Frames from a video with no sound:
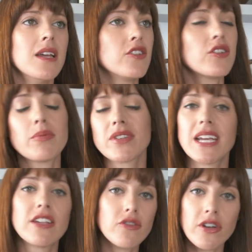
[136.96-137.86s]
you could
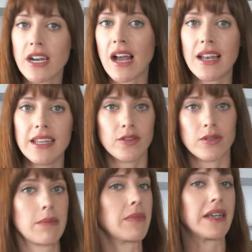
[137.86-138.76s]
pretend you're on an island or
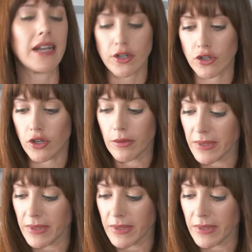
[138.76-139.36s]
something, I don't know.